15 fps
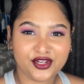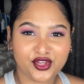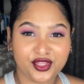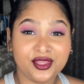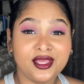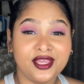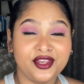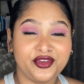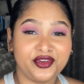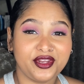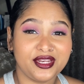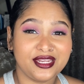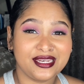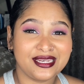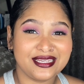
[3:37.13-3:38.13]
on the
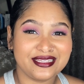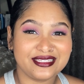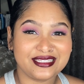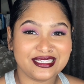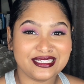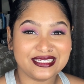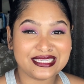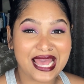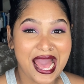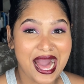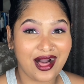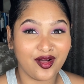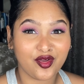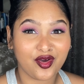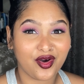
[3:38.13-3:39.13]
ingredient list is
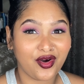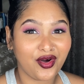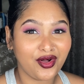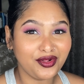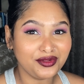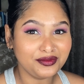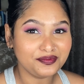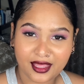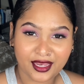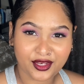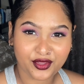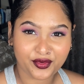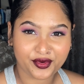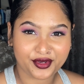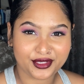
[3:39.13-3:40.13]
alcohol. Then
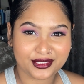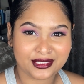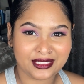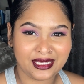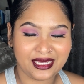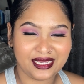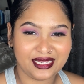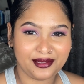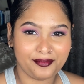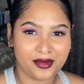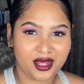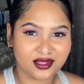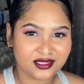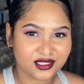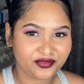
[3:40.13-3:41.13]
you are seeing an
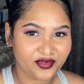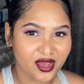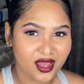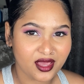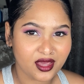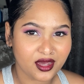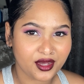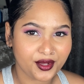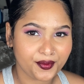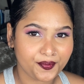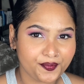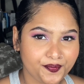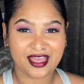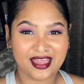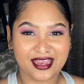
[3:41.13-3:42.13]
emulsifier,
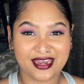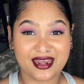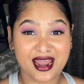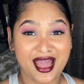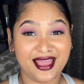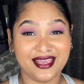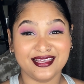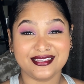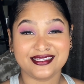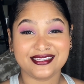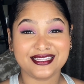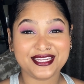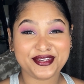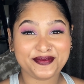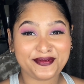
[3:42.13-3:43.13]

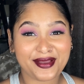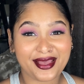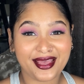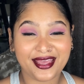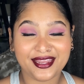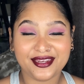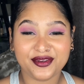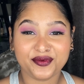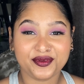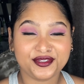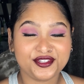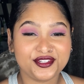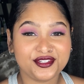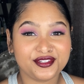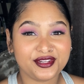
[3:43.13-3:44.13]
niacinamide, which
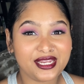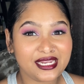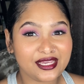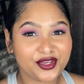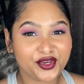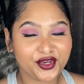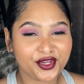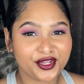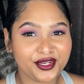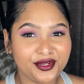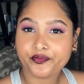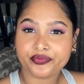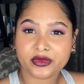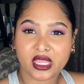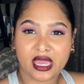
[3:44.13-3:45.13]
is really good,
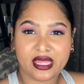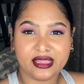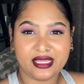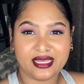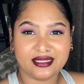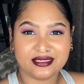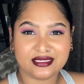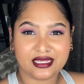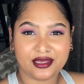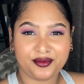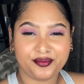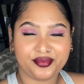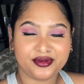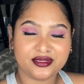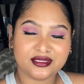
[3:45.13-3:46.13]
and then
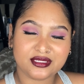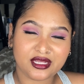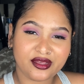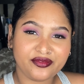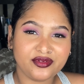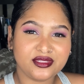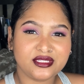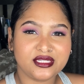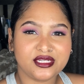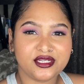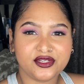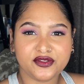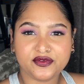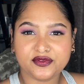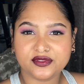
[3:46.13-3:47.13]
some
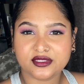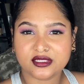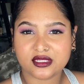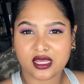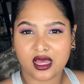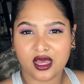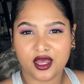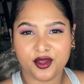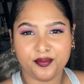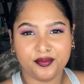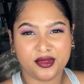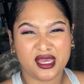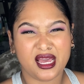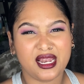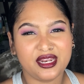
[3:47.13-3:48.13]
preservatives,
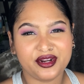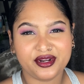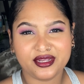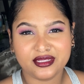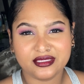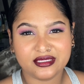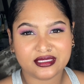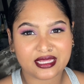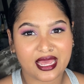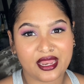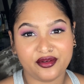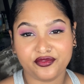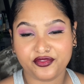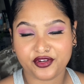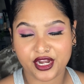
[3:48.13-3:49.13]
colorants,
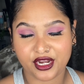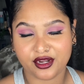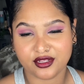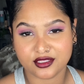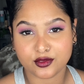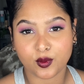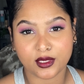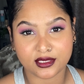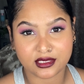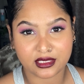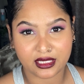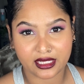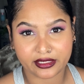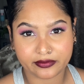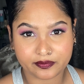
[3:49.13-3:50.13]
and fragrance once
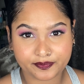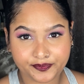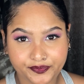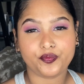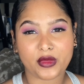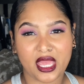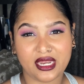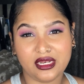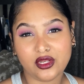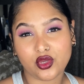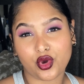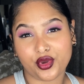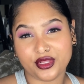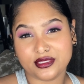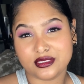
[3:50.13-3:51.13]
again. I didn't go
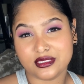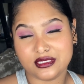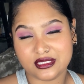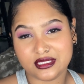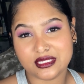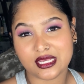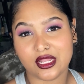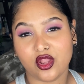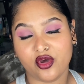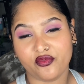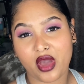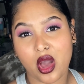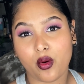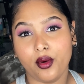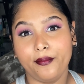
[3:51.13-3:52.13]
into detail of
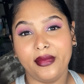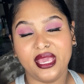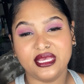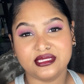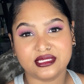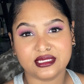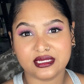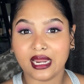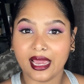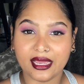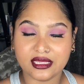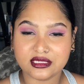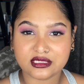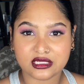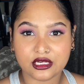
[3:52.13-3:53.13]
how amazing
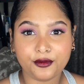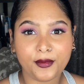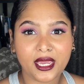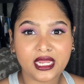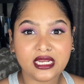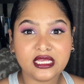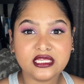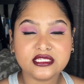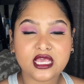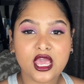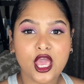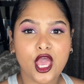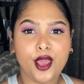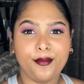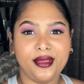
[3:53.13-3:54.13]
niacinamide is
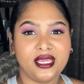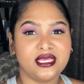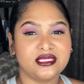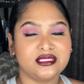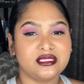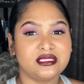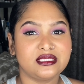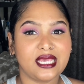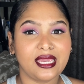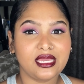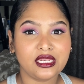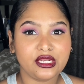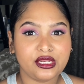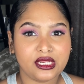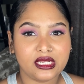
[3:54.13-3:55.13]
because the
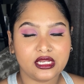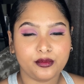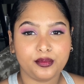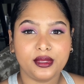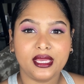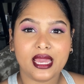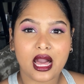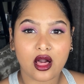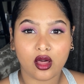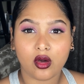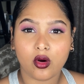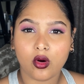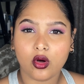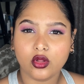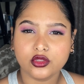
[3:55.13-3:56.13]
second ingredient being
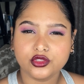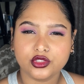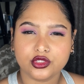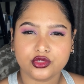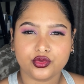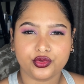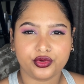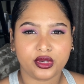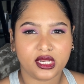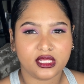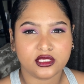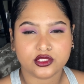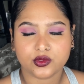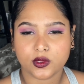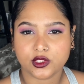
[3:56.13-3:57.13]
alcohol just already
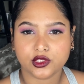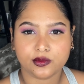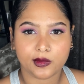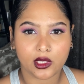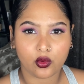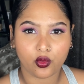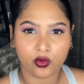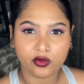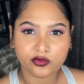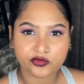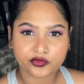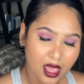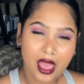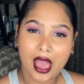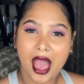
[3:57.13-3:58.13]
switched me
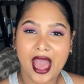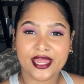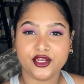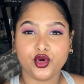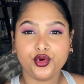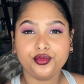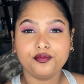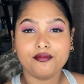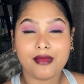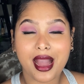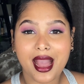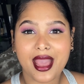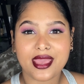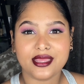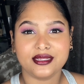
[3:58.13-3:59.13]
off. I don't
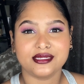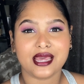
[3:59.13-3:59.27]
mind